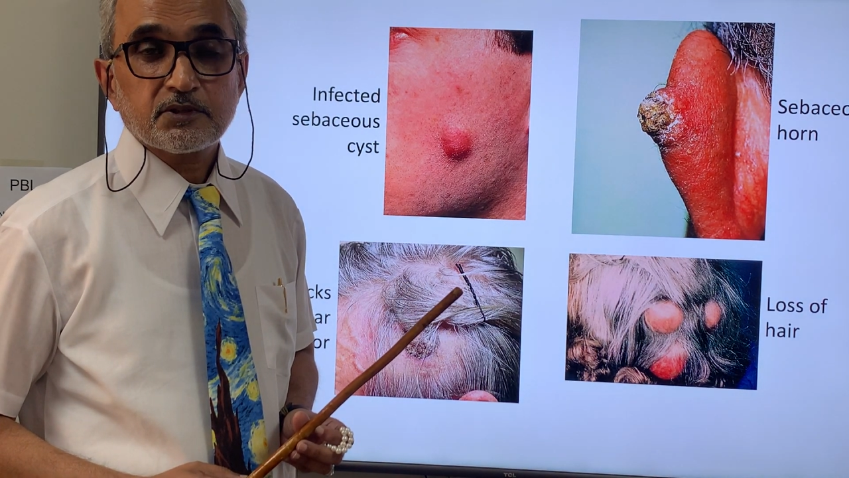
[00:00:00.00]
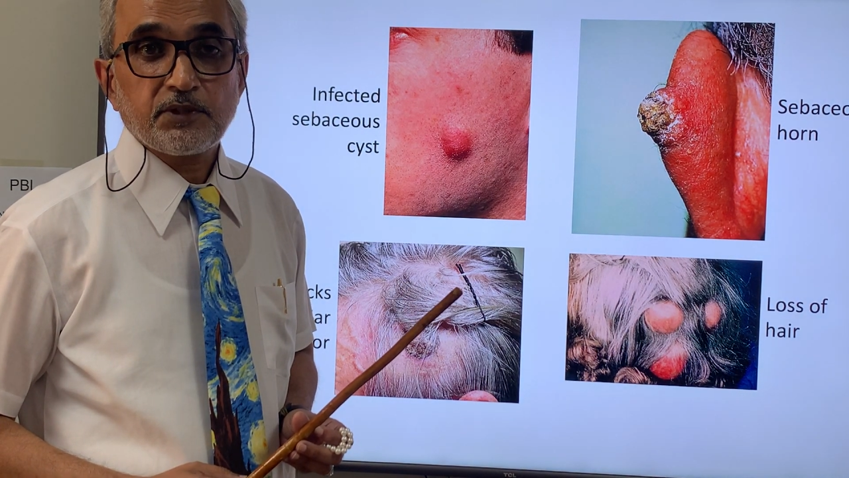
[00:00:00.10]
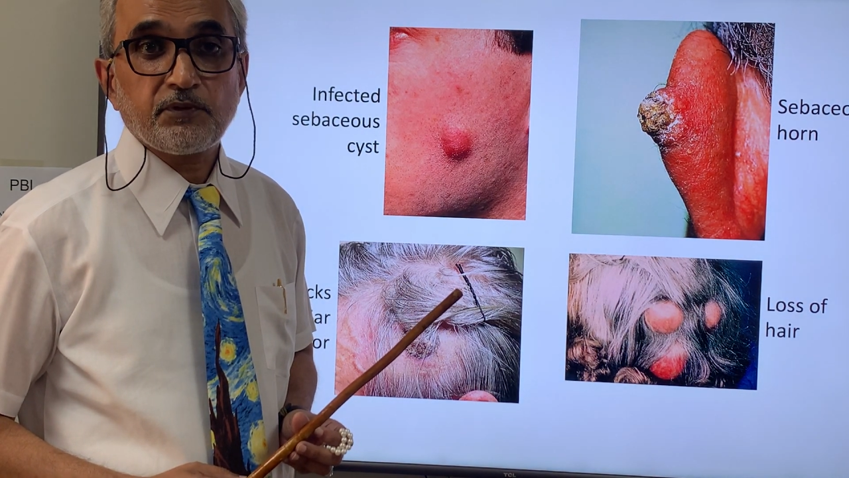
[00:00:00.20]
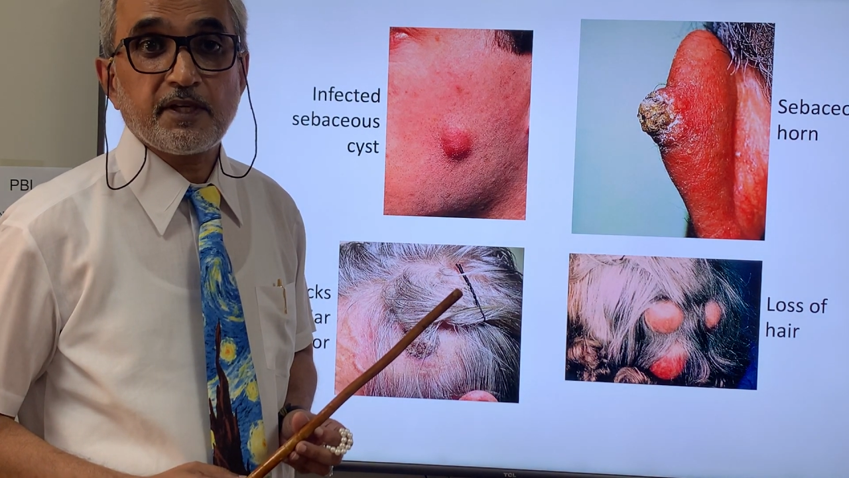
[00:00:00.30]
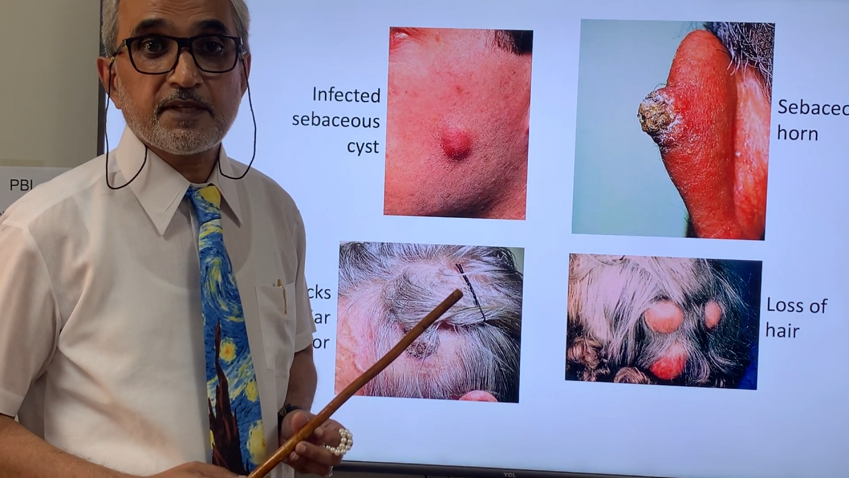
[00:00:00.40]

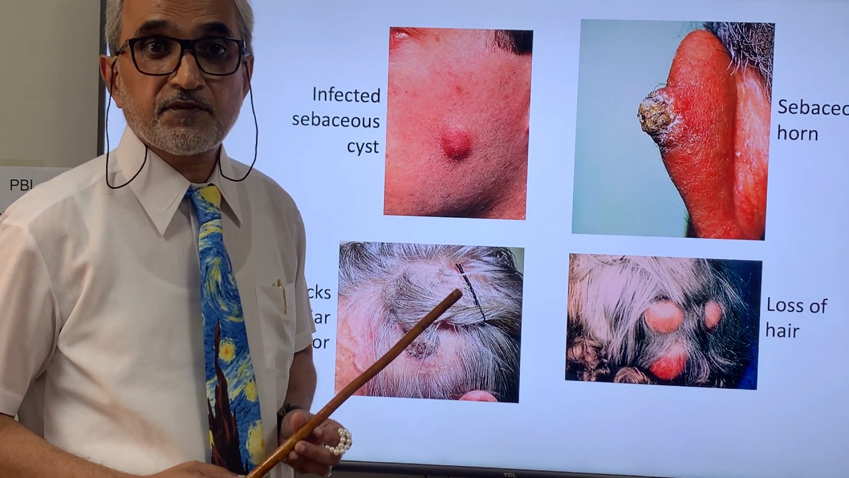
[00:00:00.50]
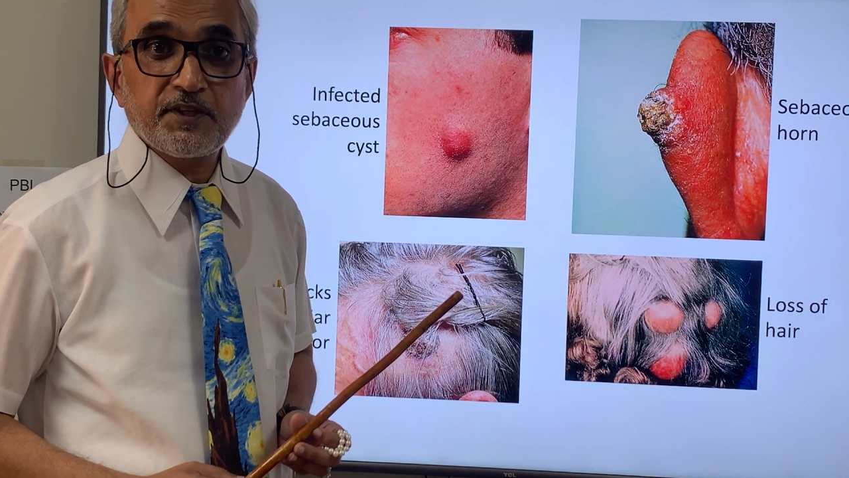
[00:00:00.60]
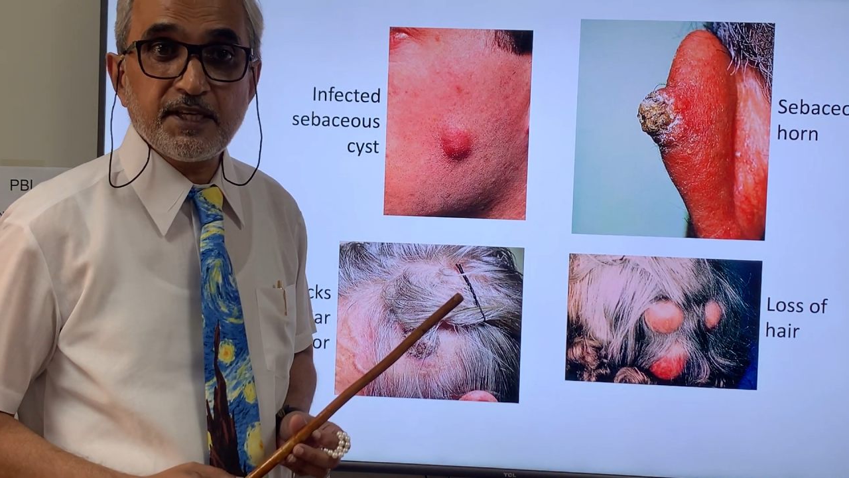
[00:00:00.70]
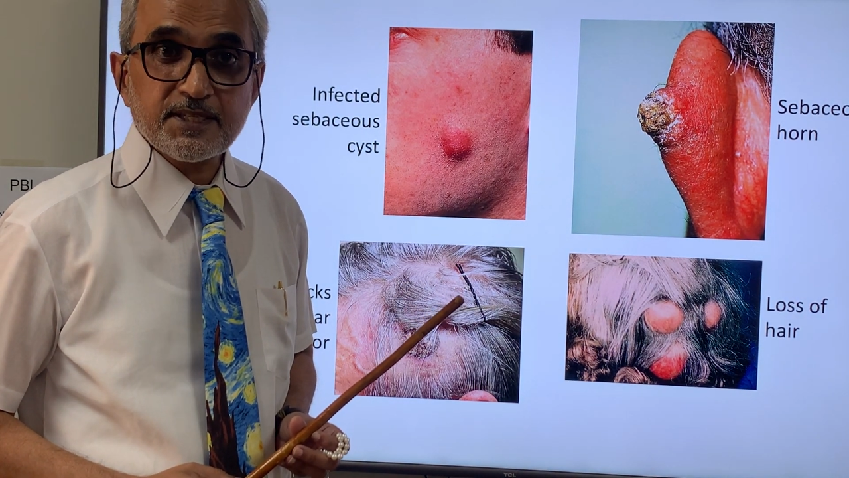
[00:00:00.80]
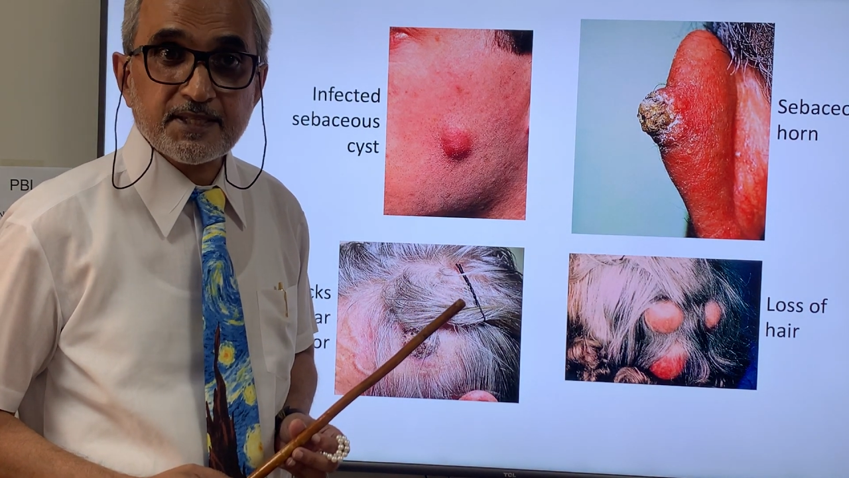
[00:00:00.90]
Therefore, if
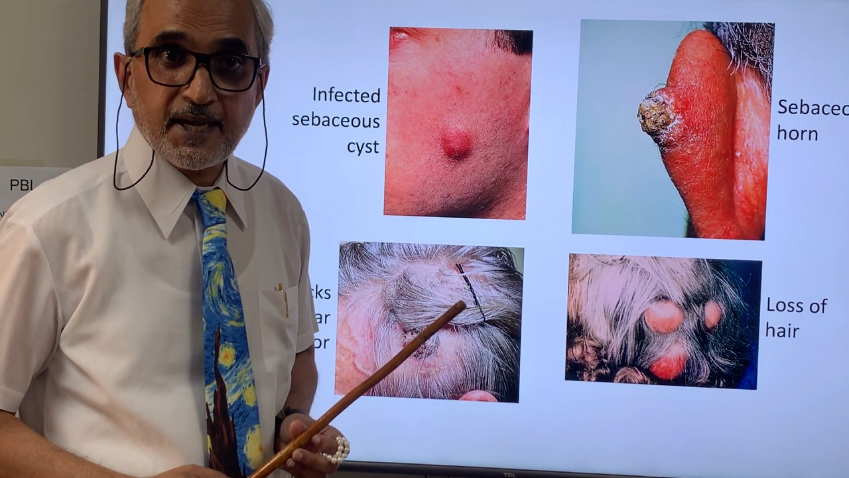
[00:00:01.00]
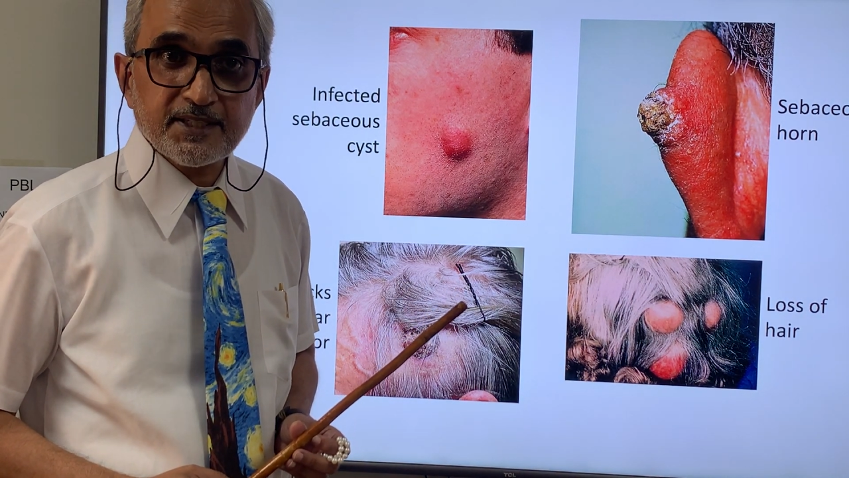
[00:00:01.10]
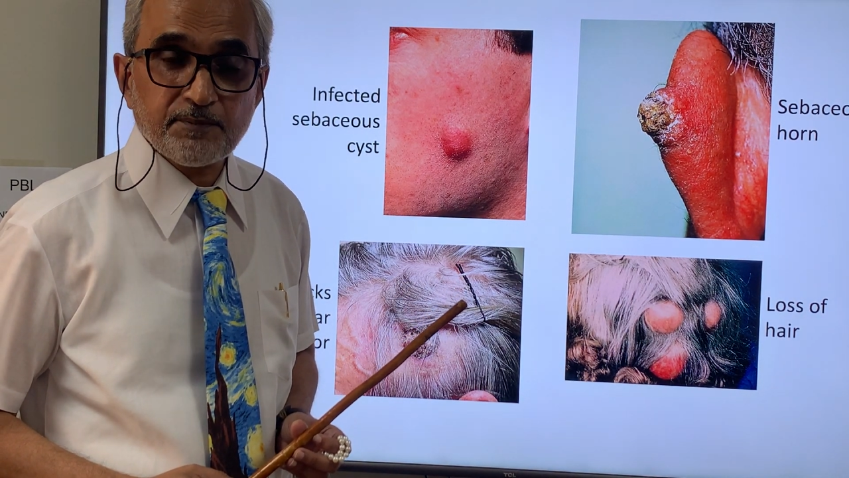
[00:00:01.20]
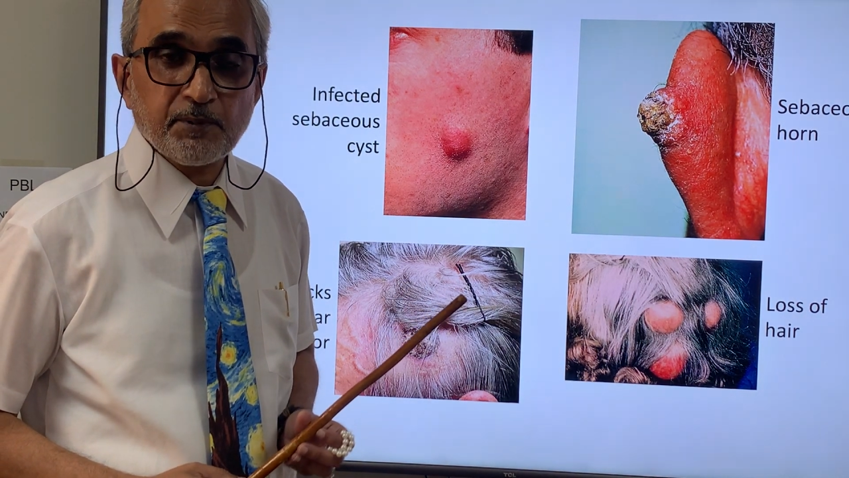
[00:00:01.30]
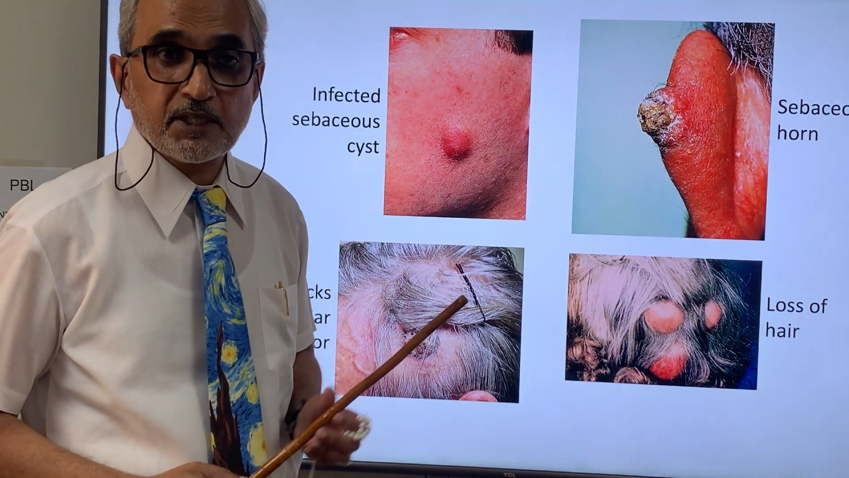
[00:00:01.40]
these
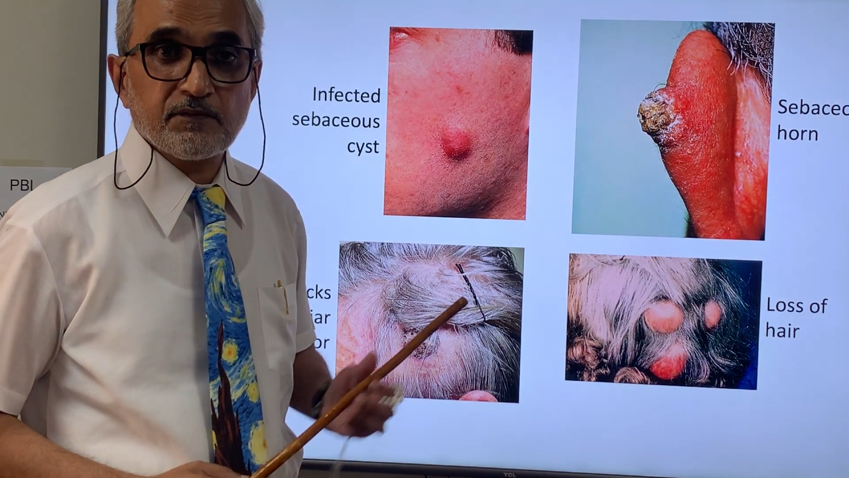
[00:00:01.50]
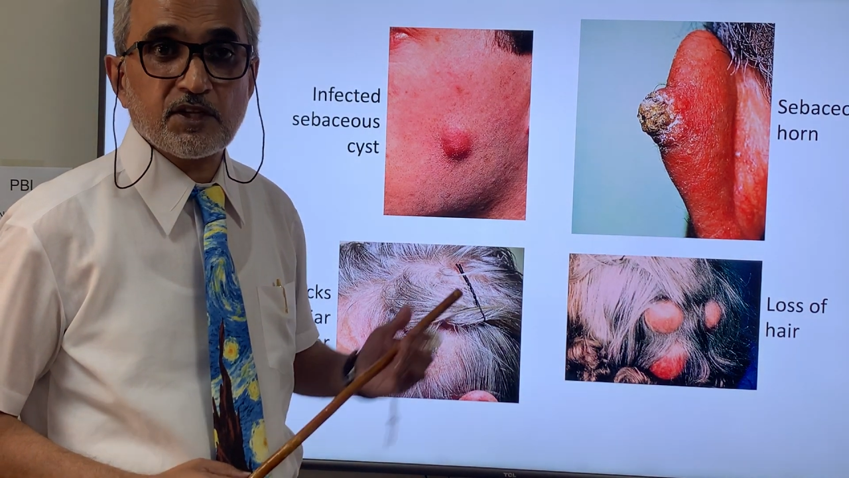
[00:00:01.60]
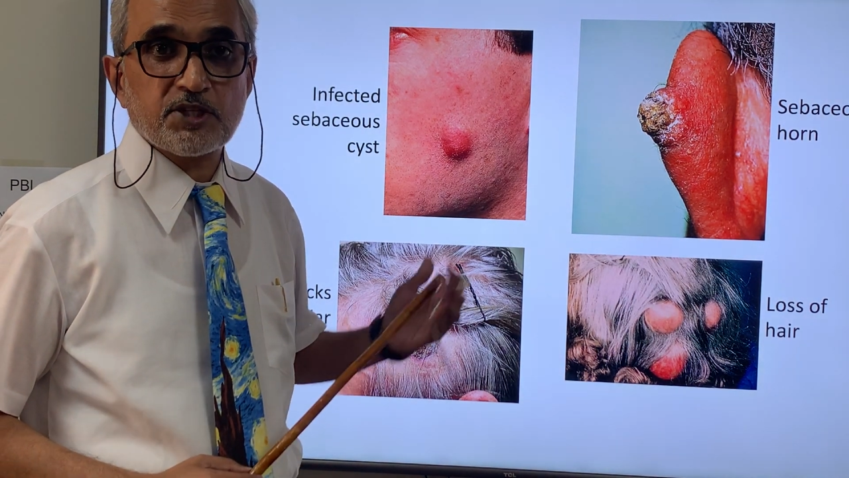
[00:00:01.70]
signs are present in